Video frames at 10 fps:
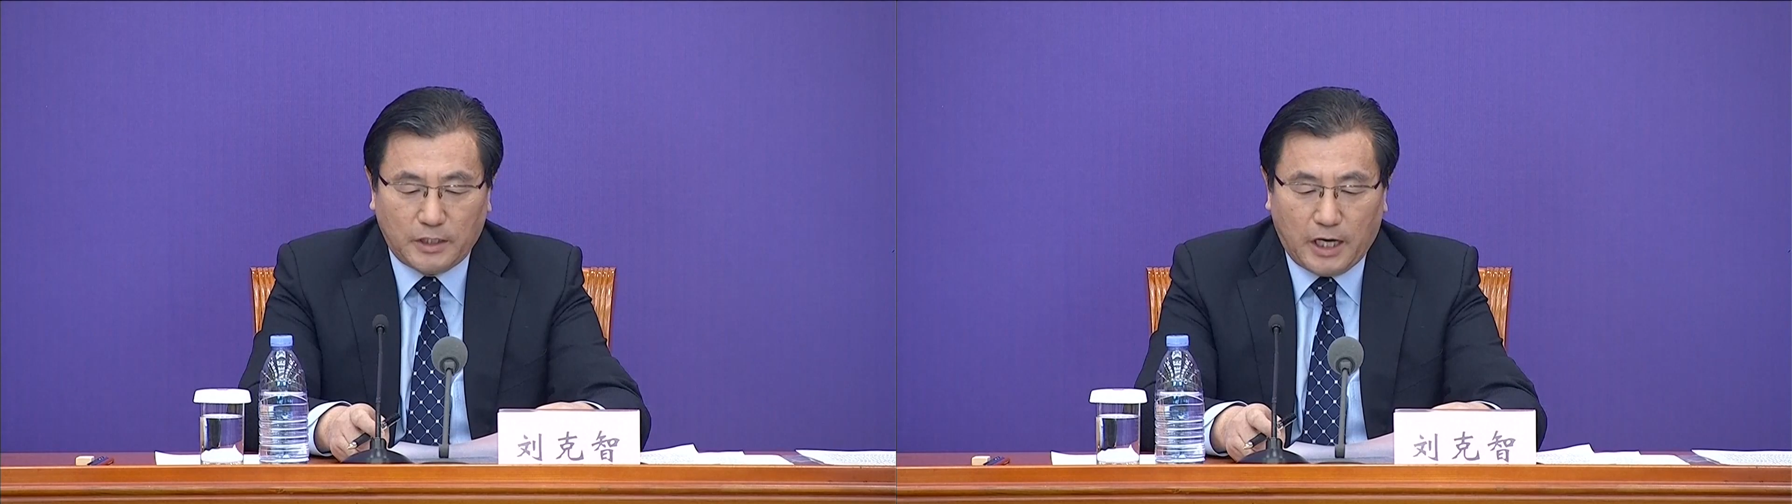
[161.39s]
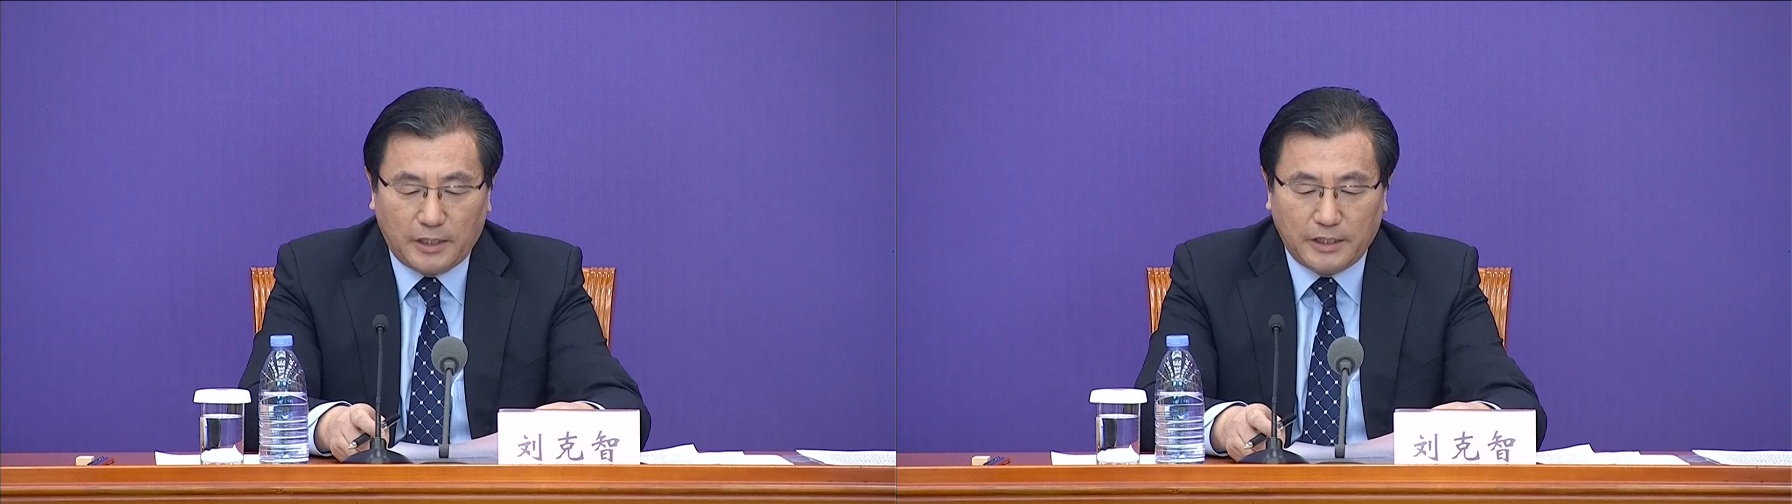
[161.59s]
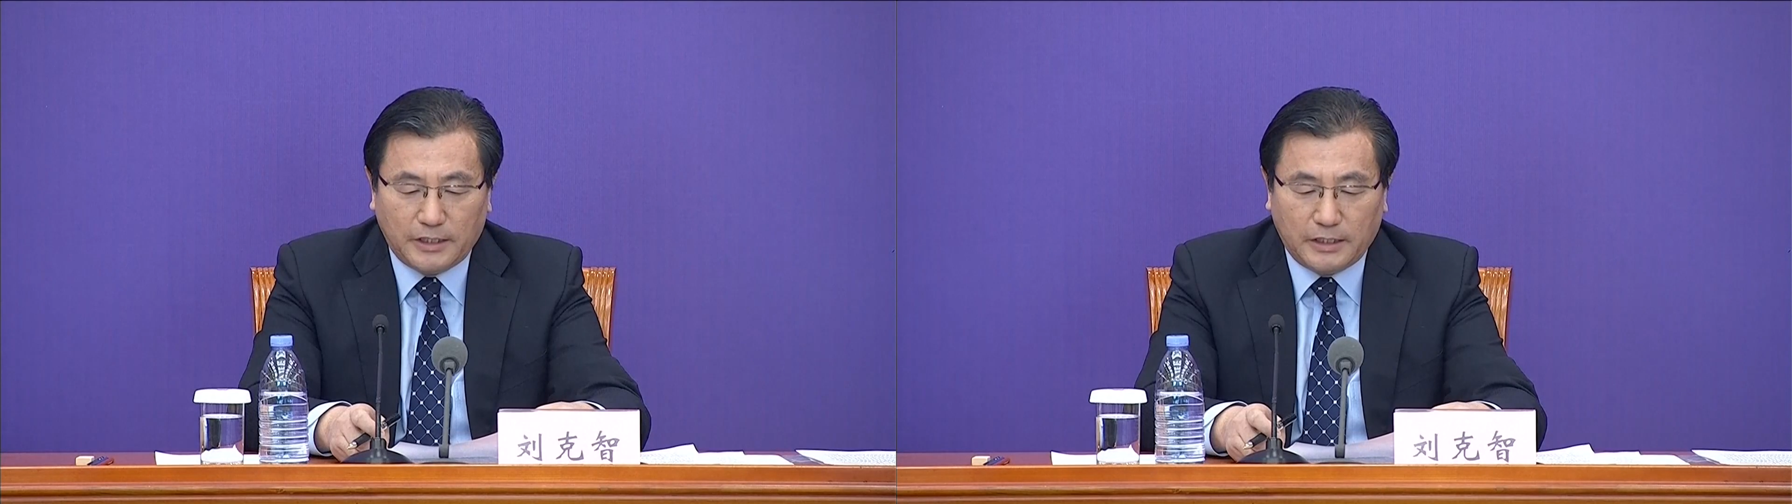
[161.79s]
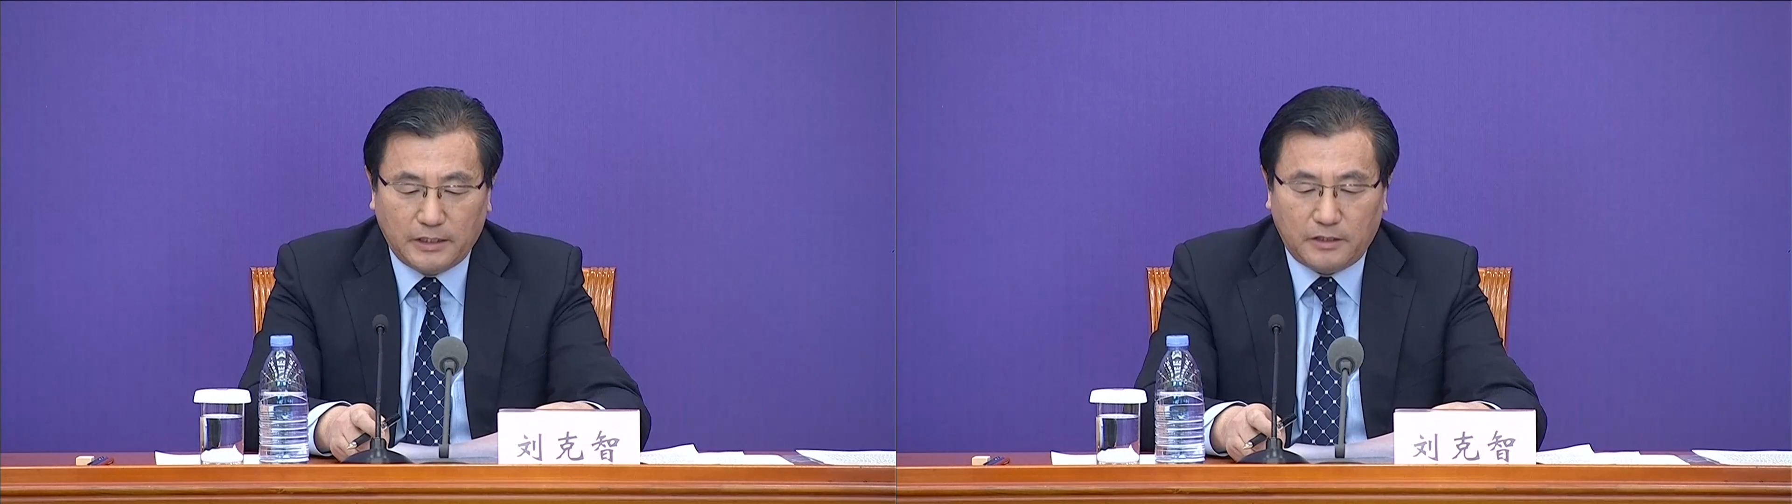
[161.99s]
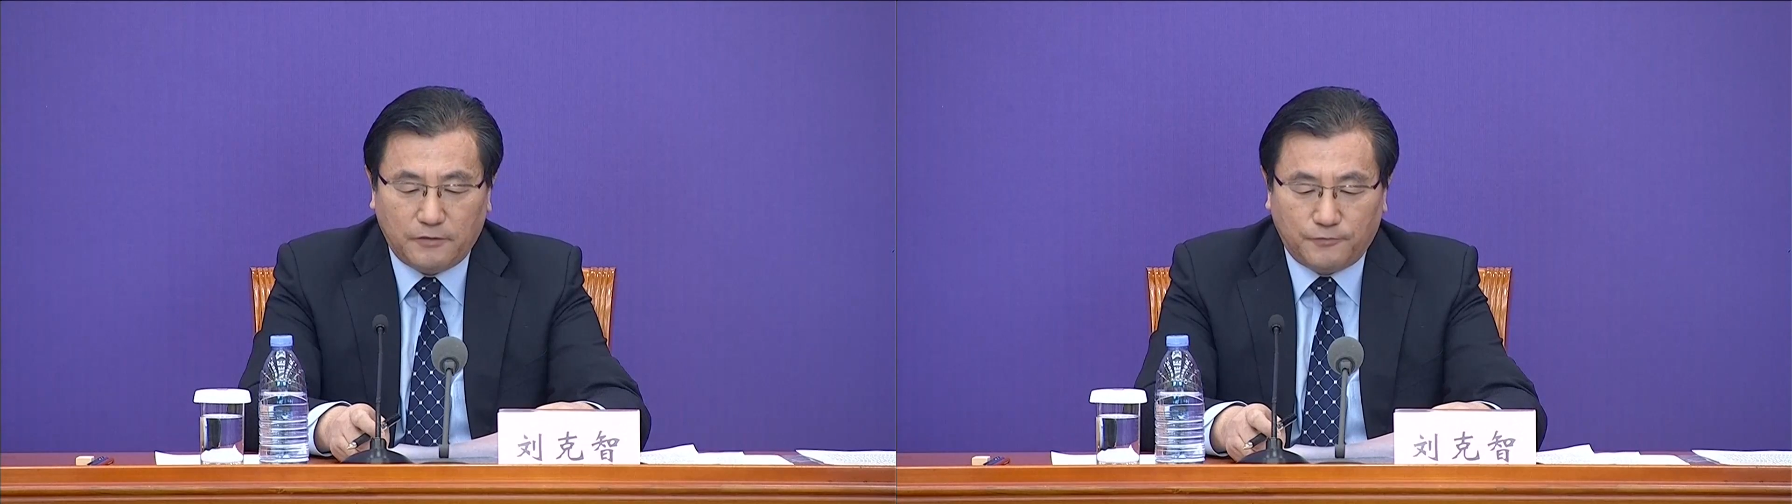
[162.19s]
and
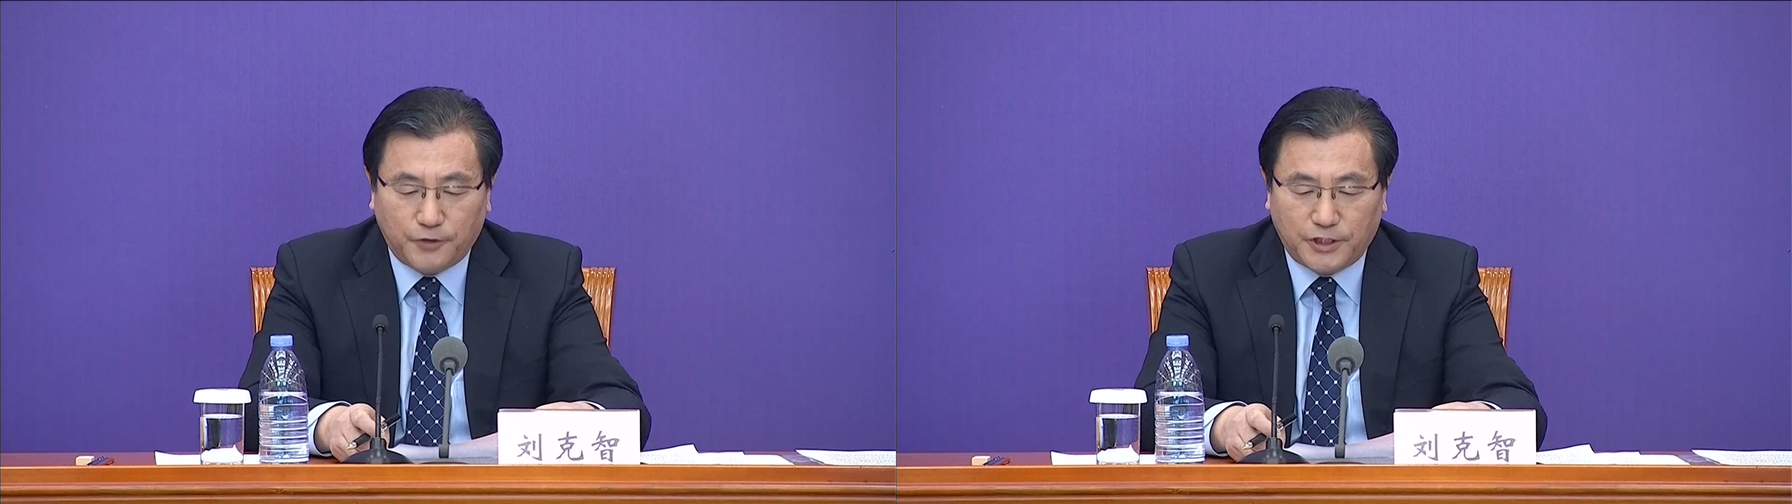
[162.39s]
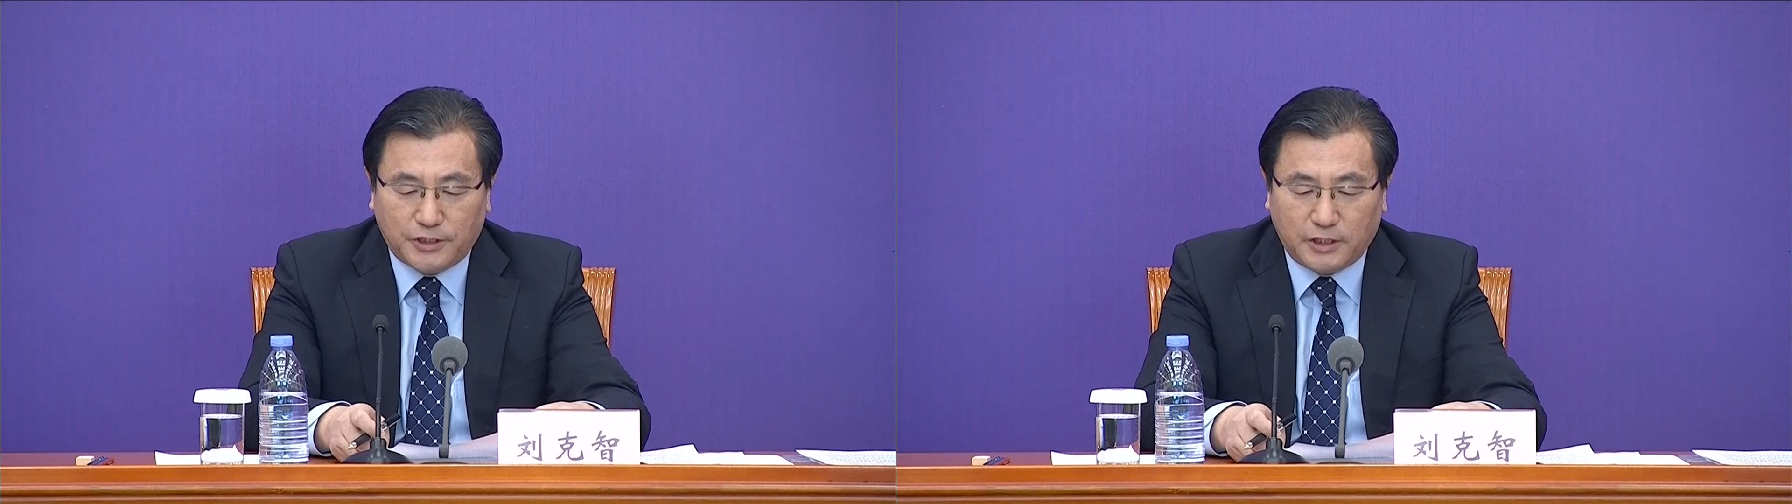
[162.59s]
PBOC